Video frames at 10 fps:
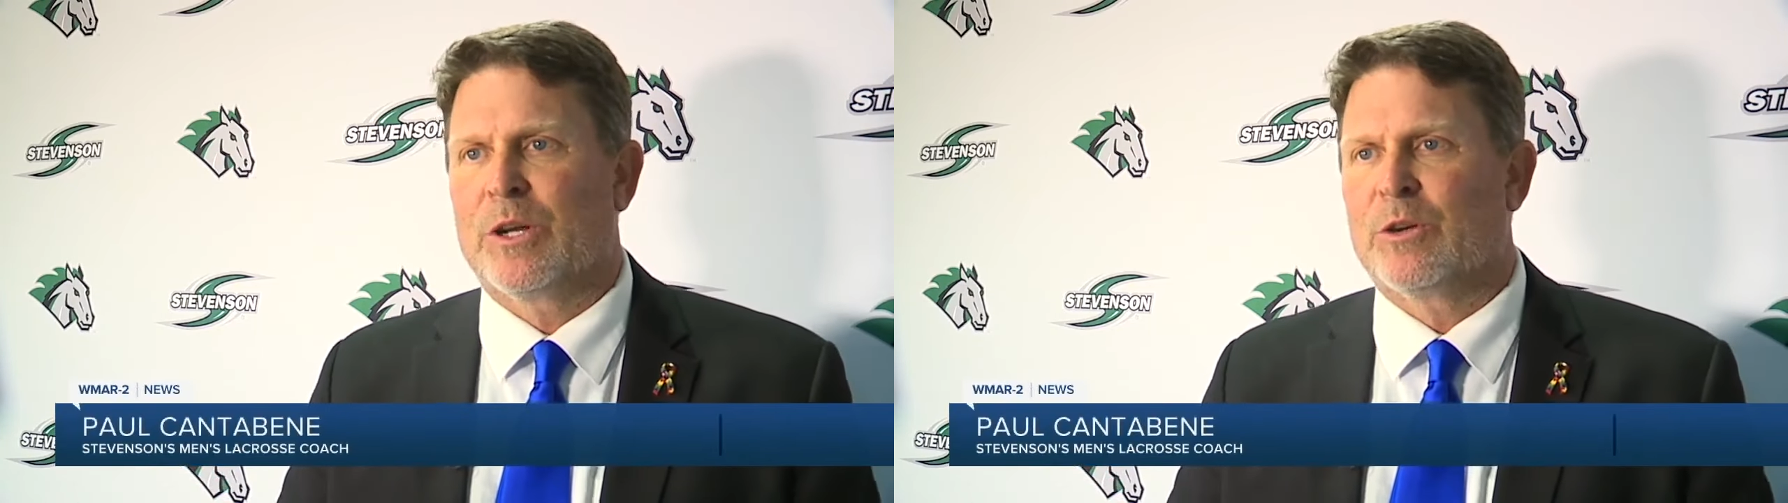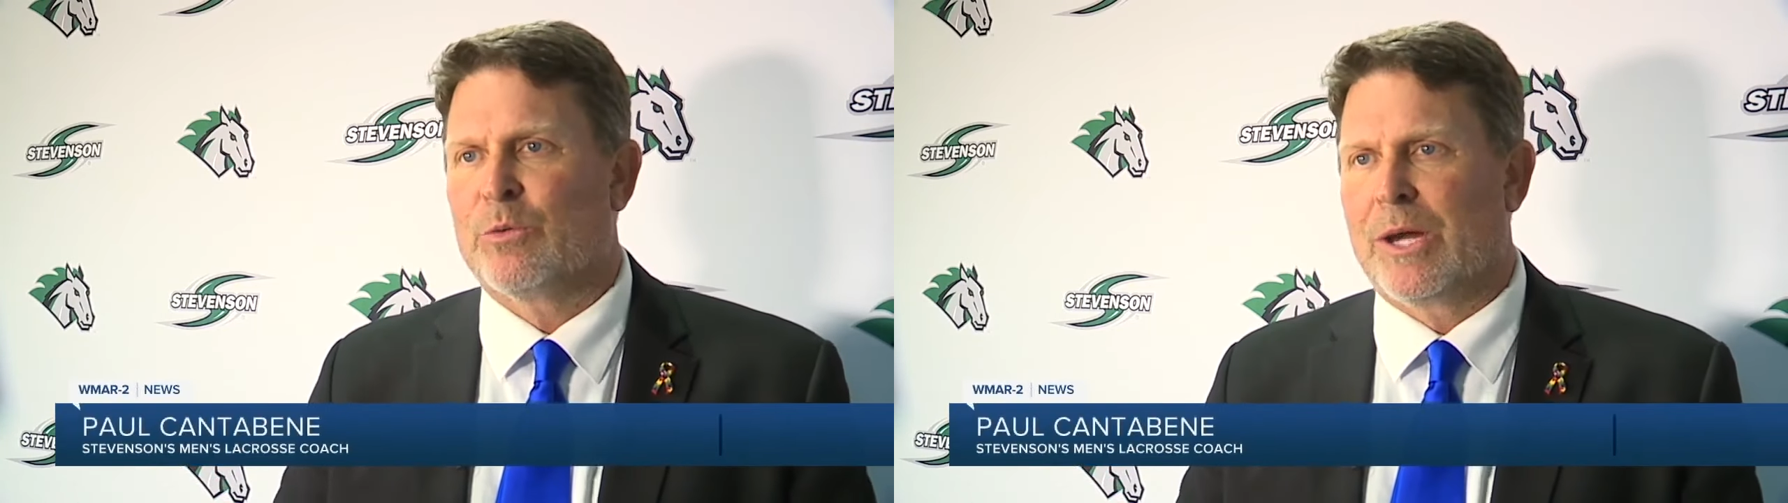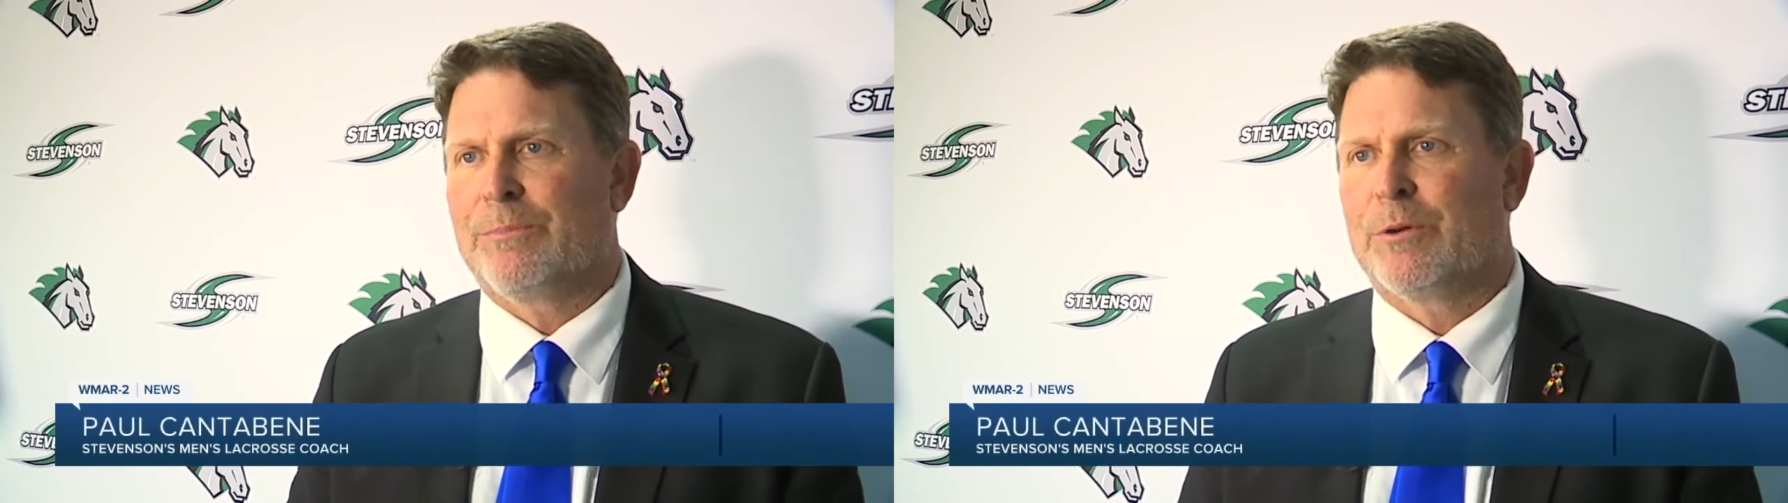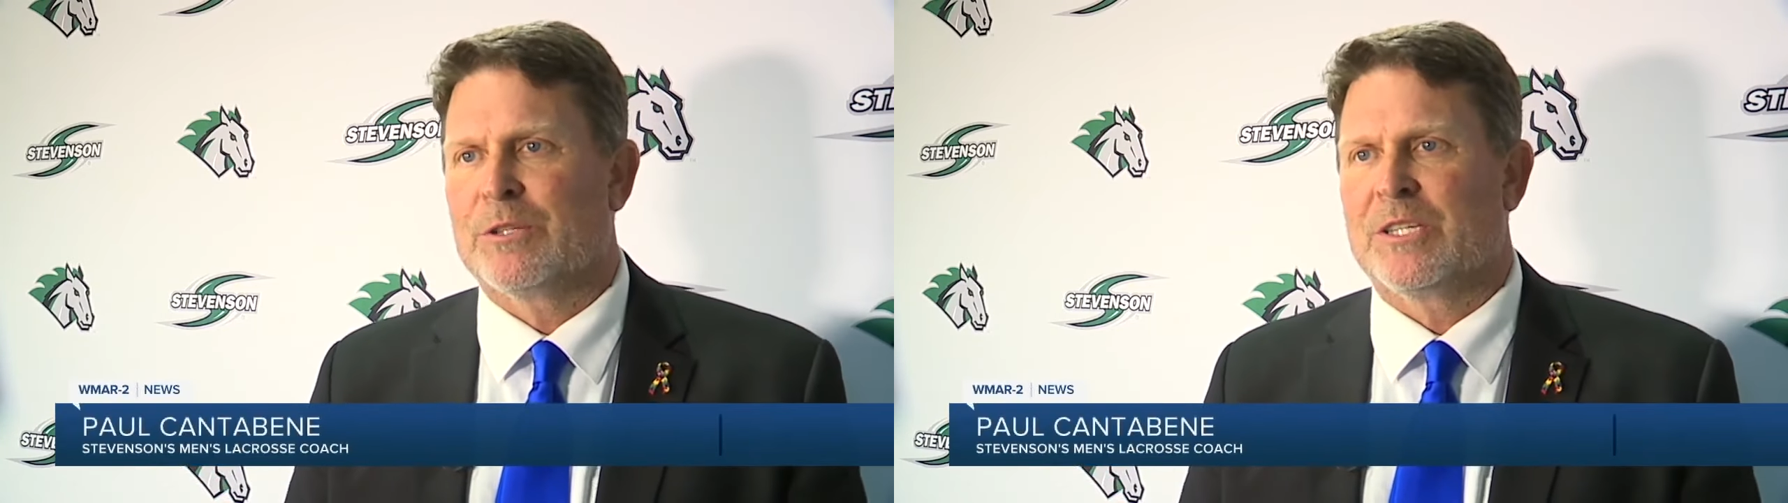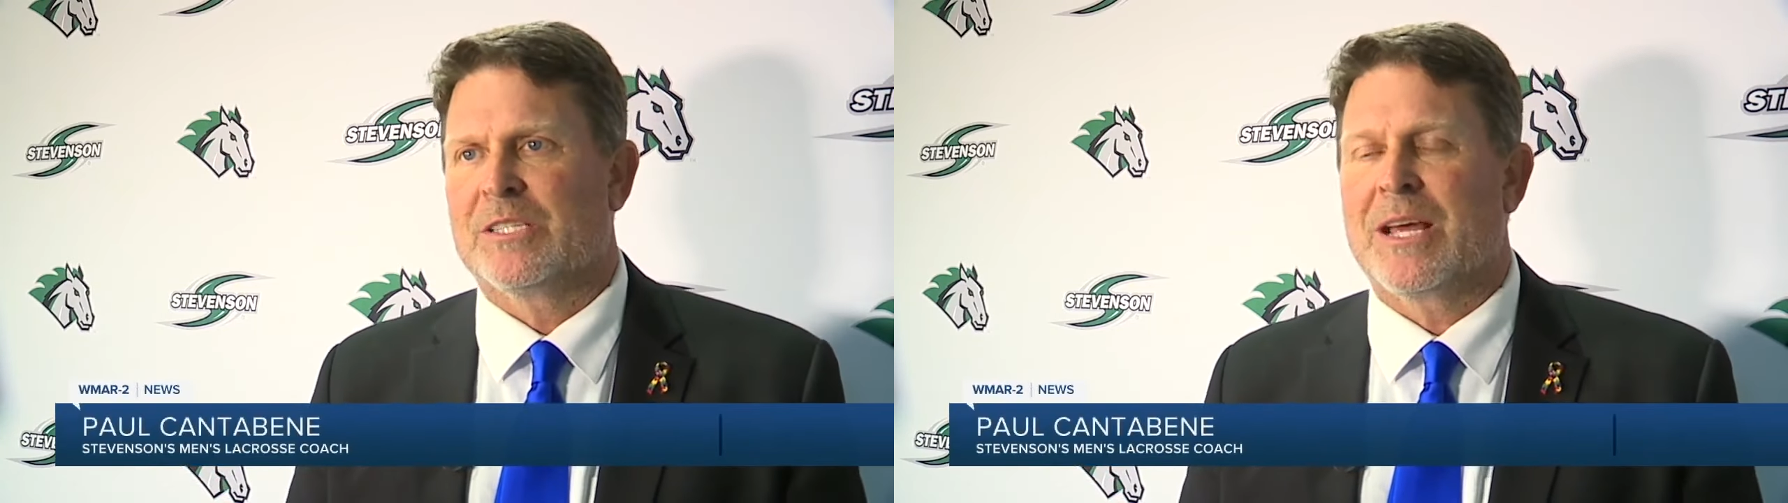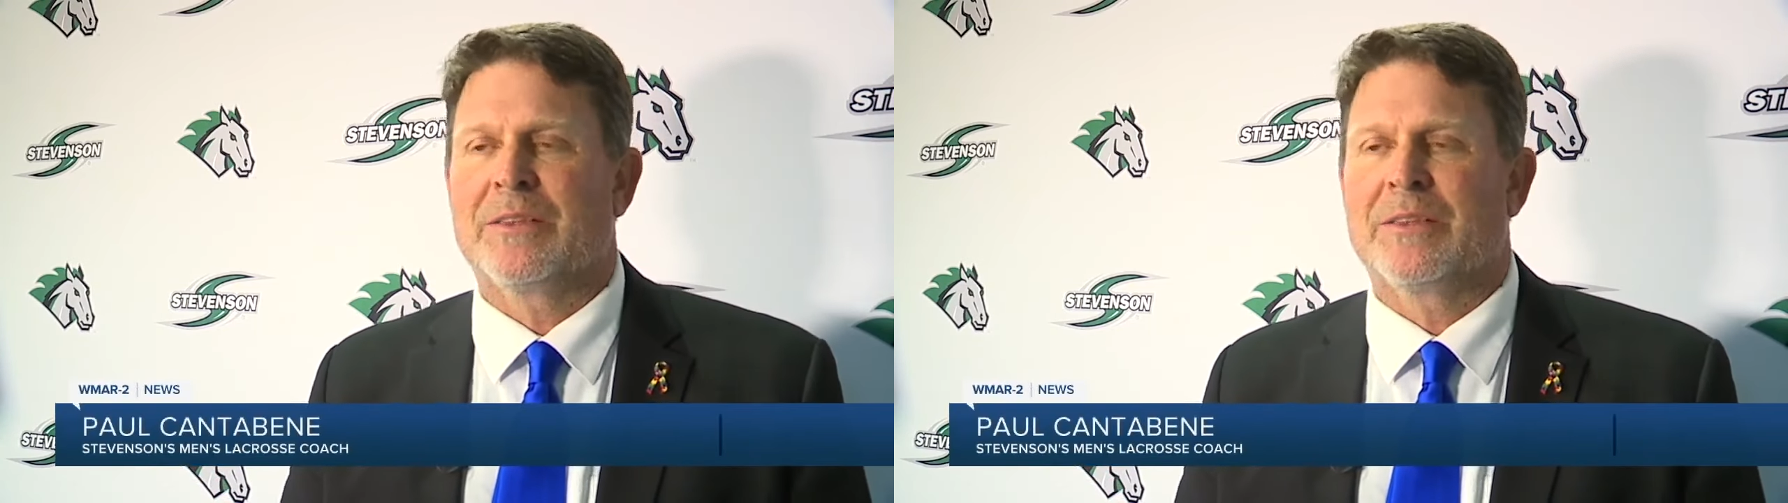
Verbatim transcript: what a great person is,